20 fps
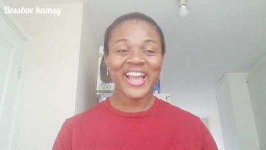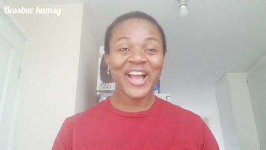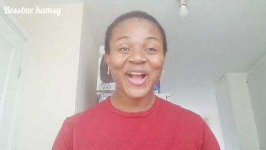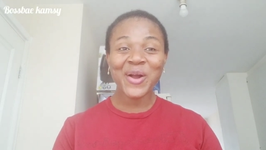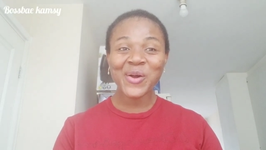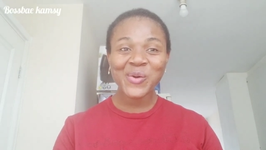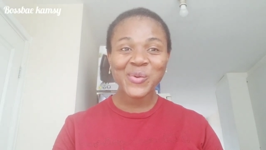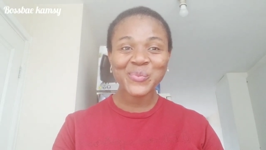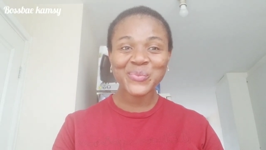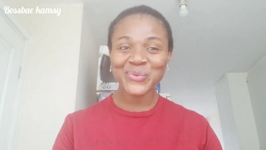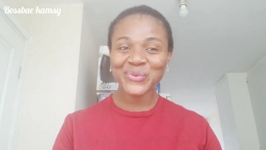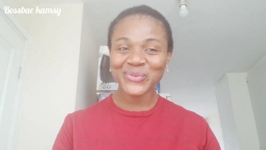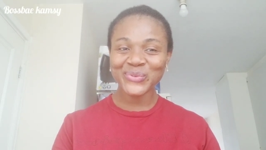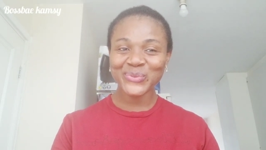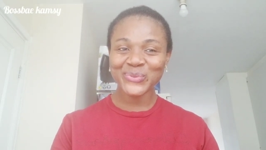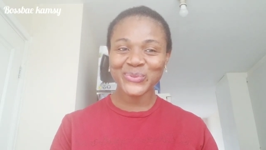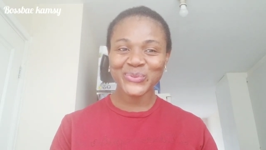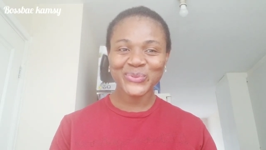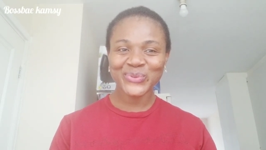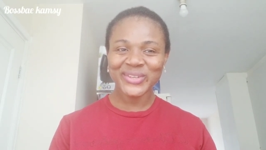I hope
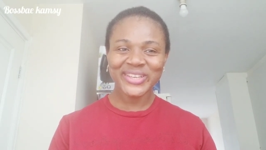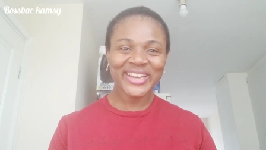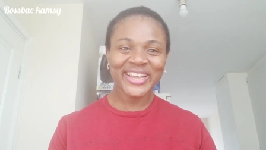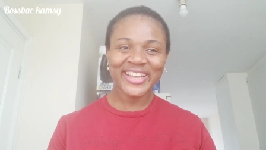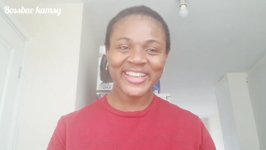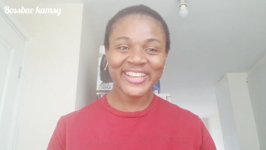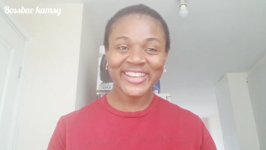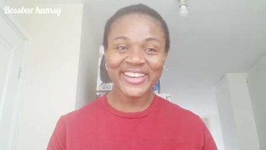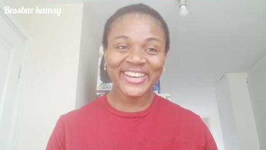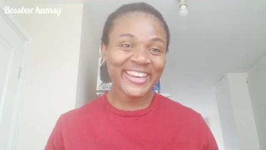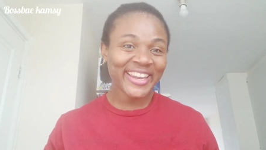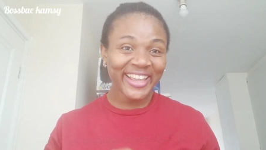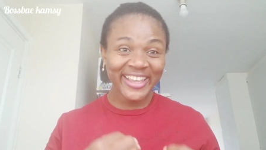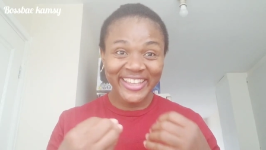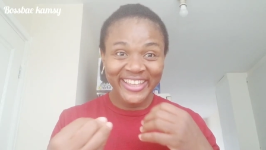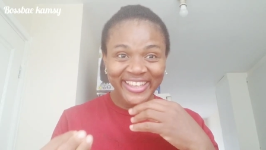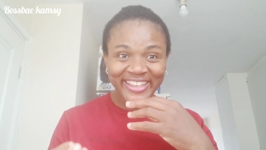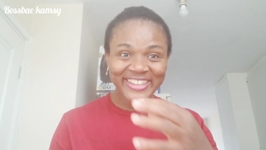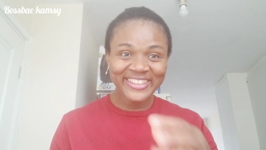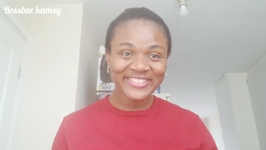you like
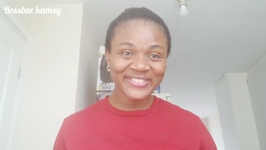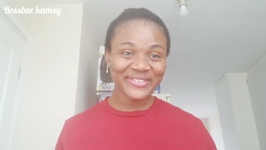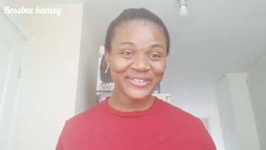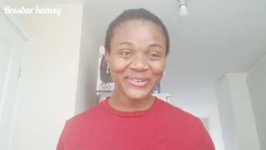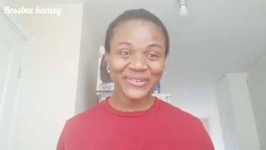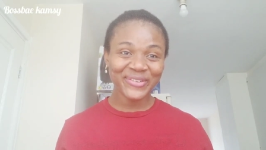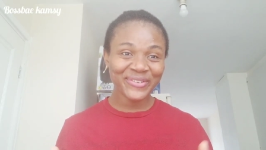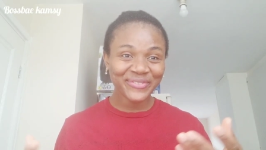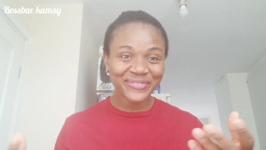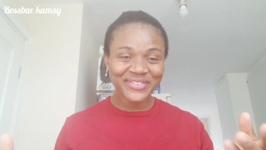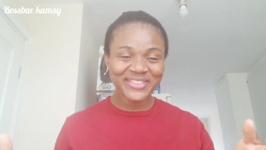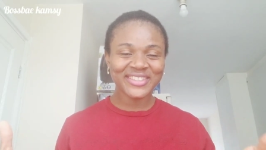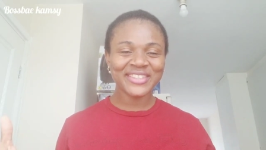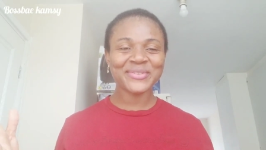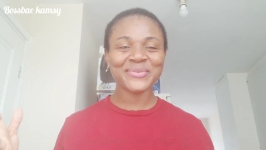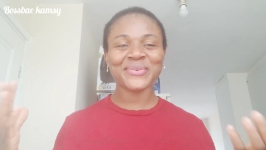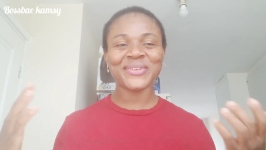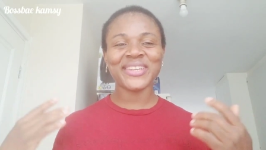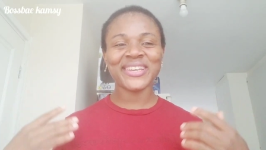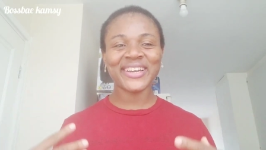it or love it the
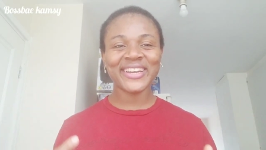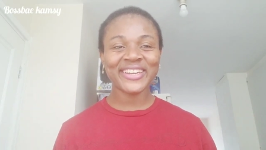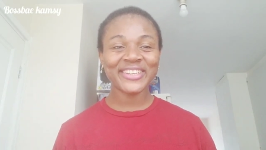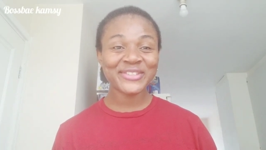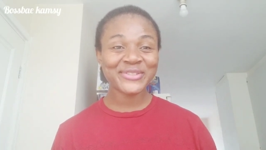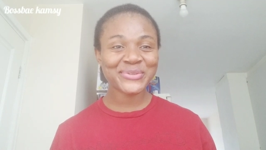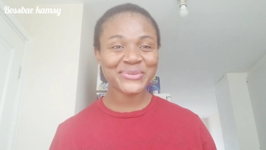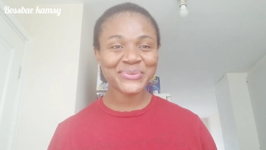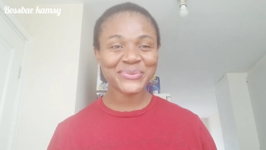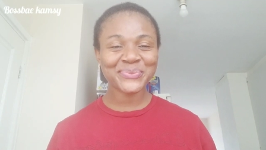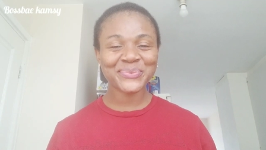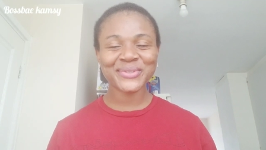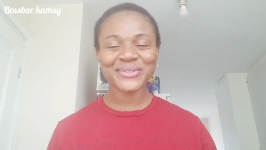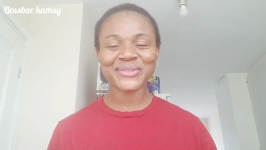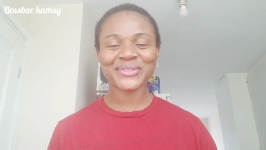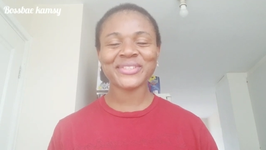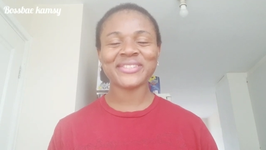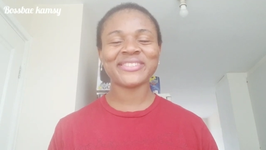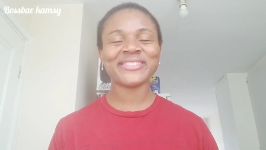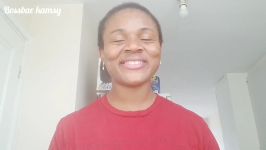way I do,
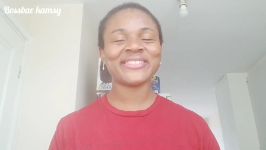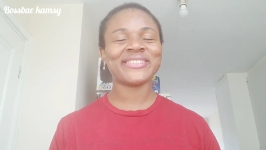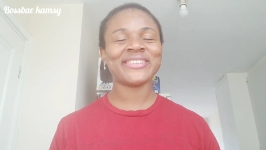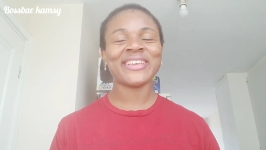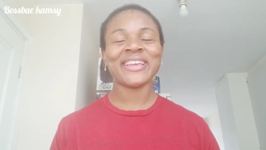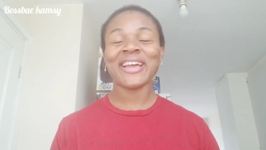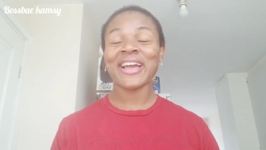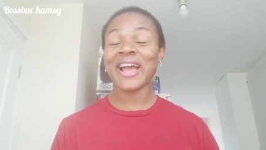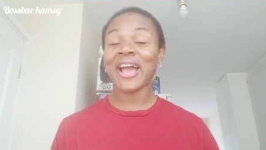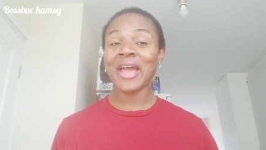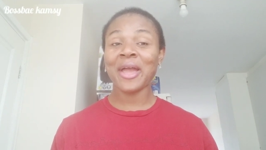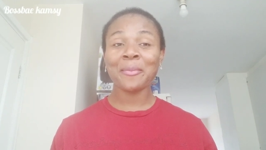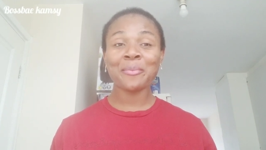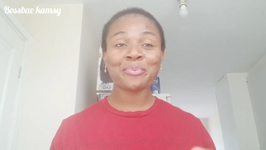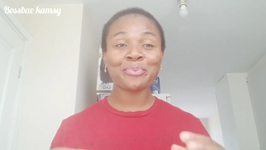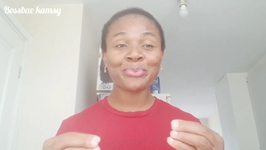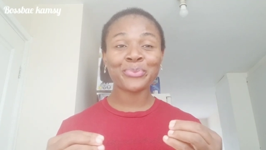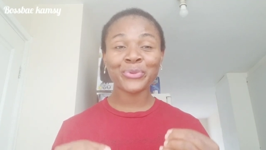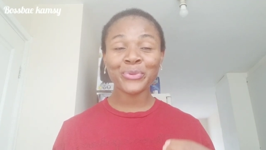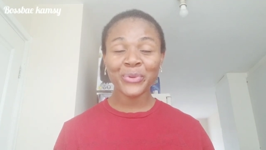because I am
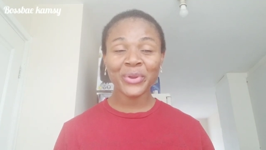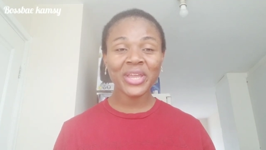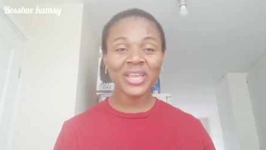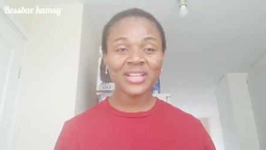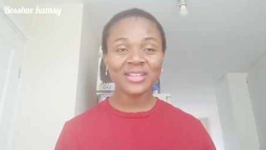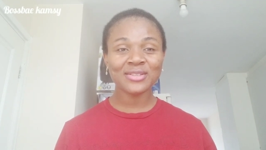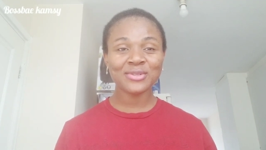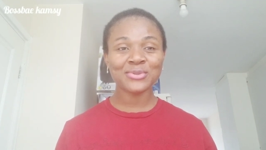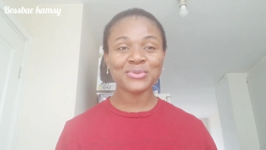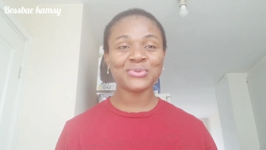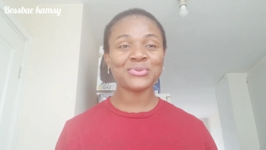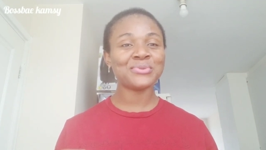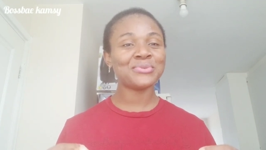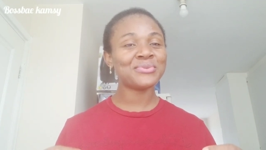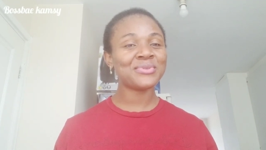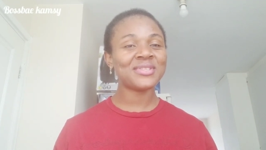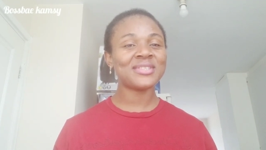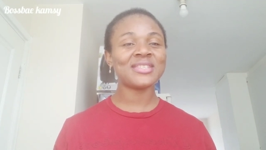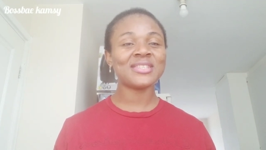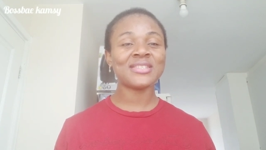praying to
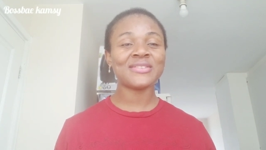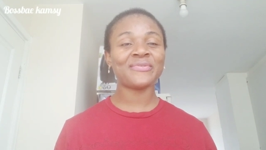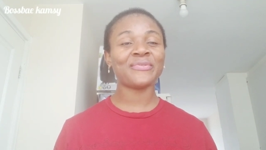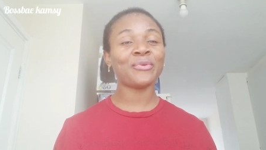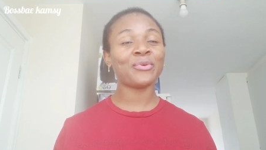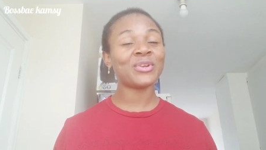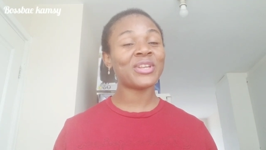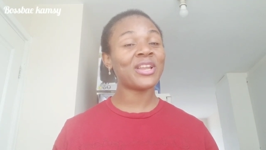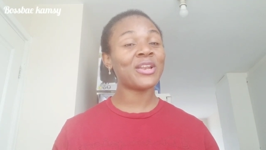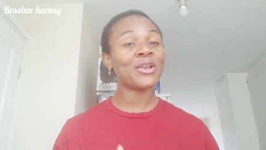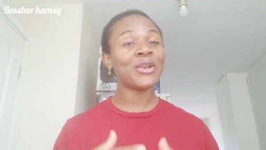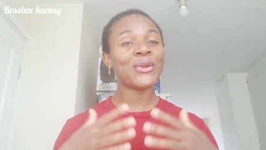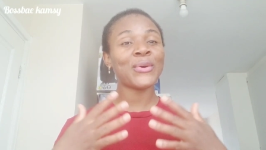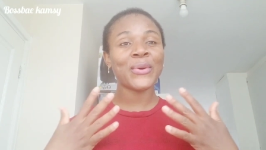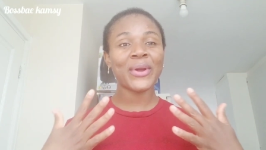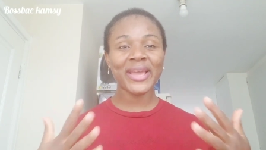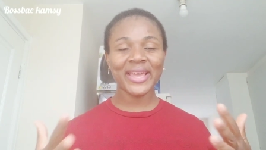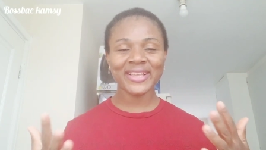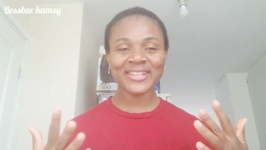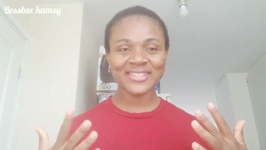use this for the
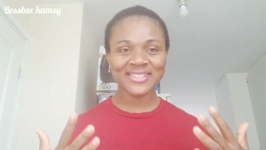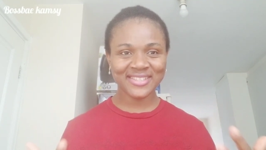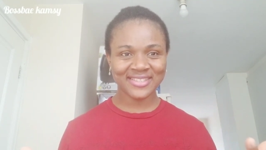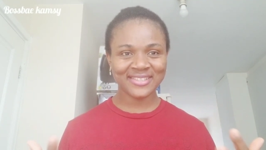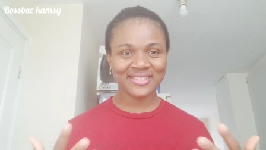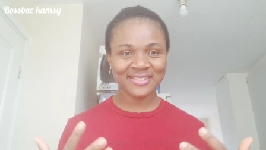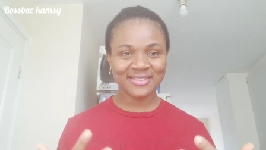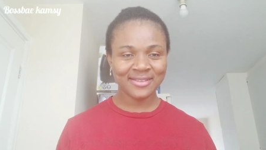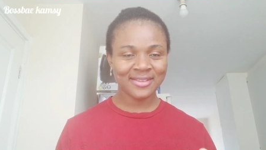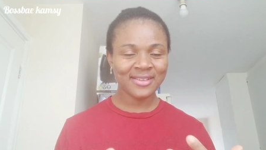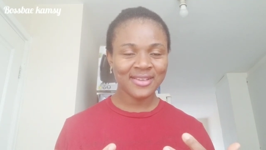longest